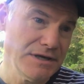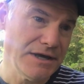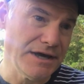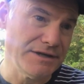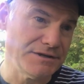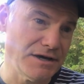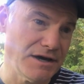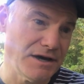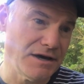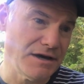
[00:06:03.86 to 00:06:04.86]
and
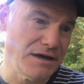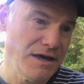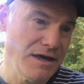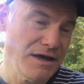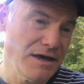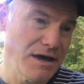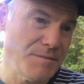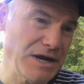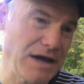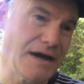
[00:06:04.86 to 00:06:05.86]
uh, I
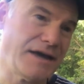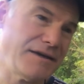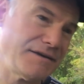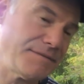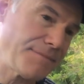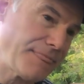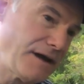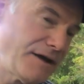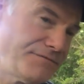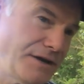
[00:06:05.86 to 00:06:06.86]
mean, I, I,
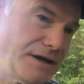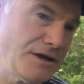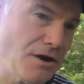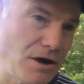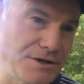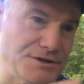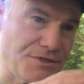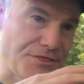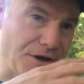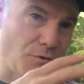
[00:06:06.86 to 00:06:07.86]
I find it hard to
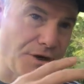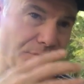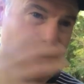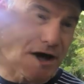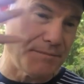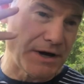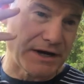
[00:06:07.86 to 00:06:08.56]
think with. Well, I'm not